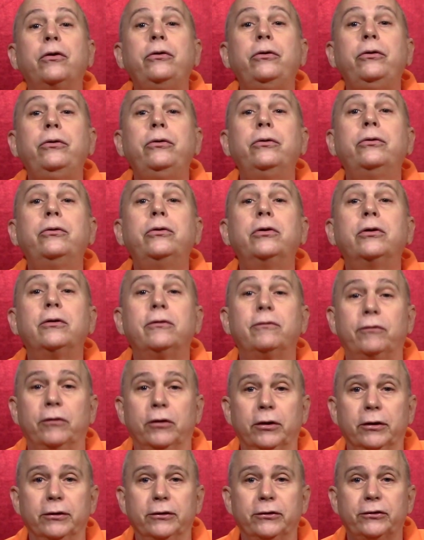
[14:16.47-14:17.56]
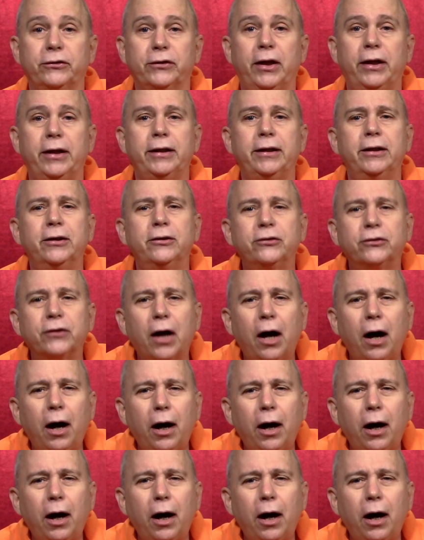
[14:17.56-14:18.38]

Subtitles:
universe is